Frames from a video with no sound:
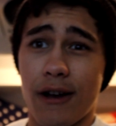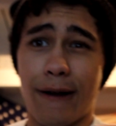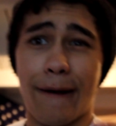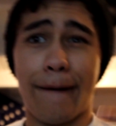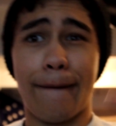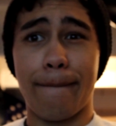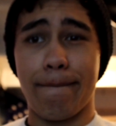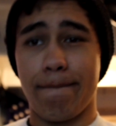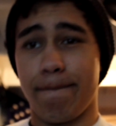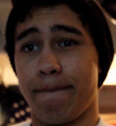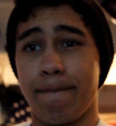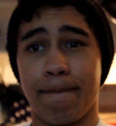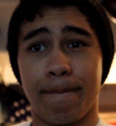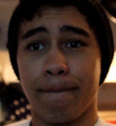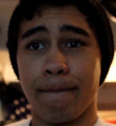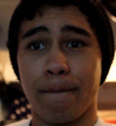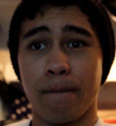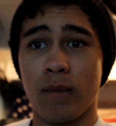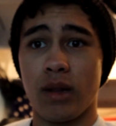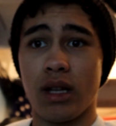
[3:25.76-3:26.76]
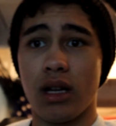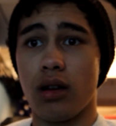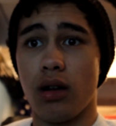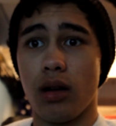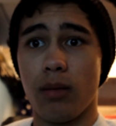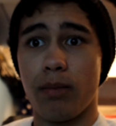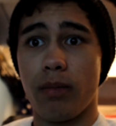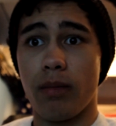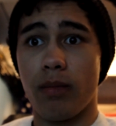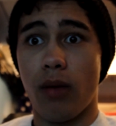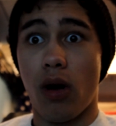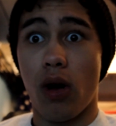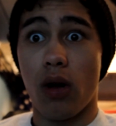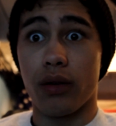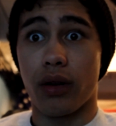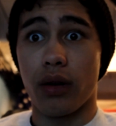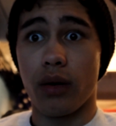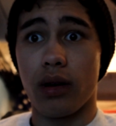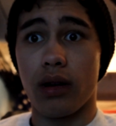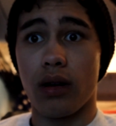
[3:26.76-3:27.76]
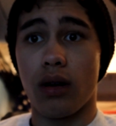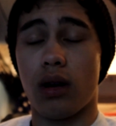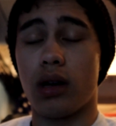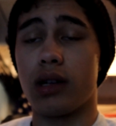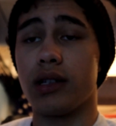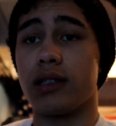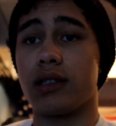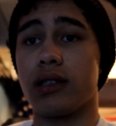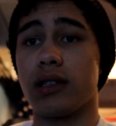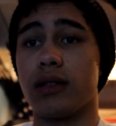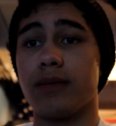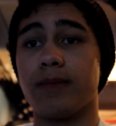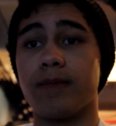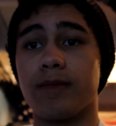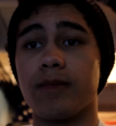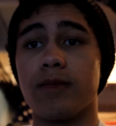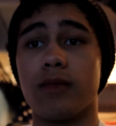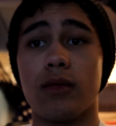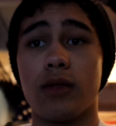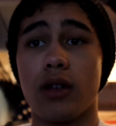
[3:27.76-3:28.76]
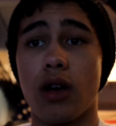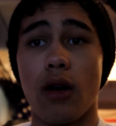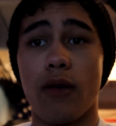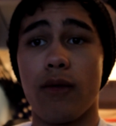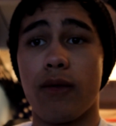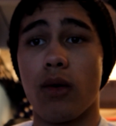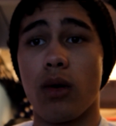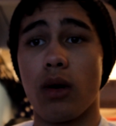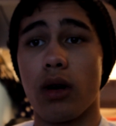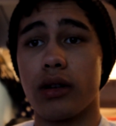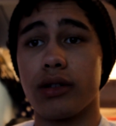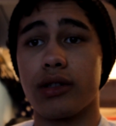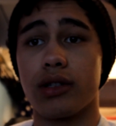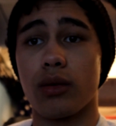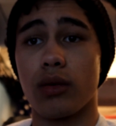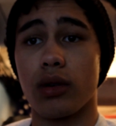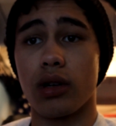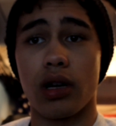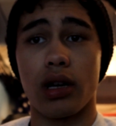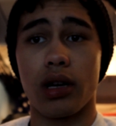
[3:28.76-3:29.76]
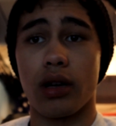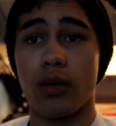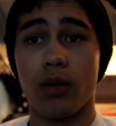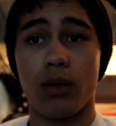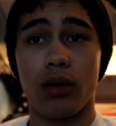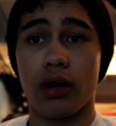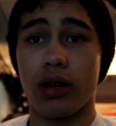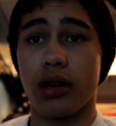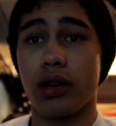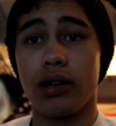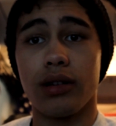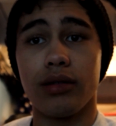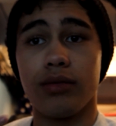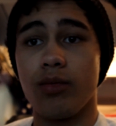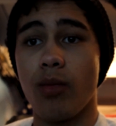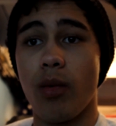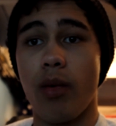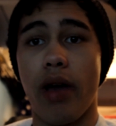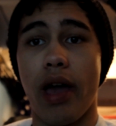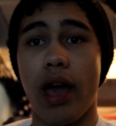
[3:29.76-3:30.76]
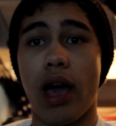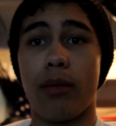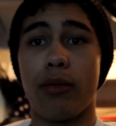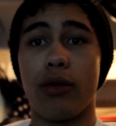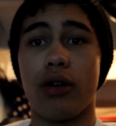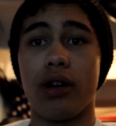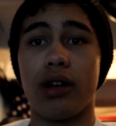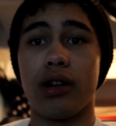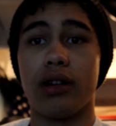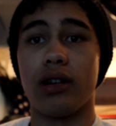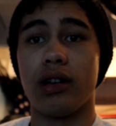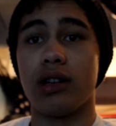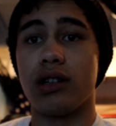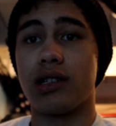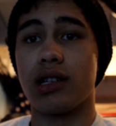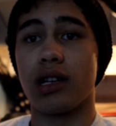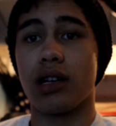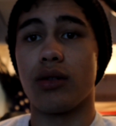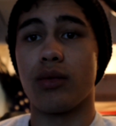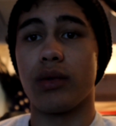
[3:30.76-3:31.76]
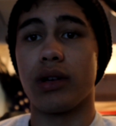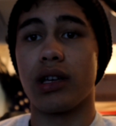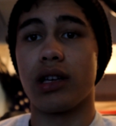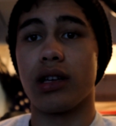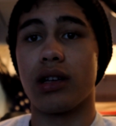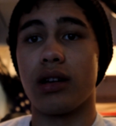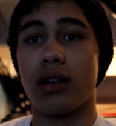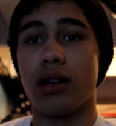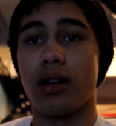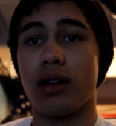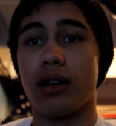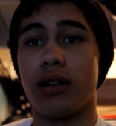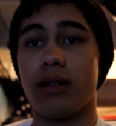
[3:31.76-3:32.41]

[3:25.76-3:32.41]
all to it, honestly, go for it. So we're gonna hammer in until we can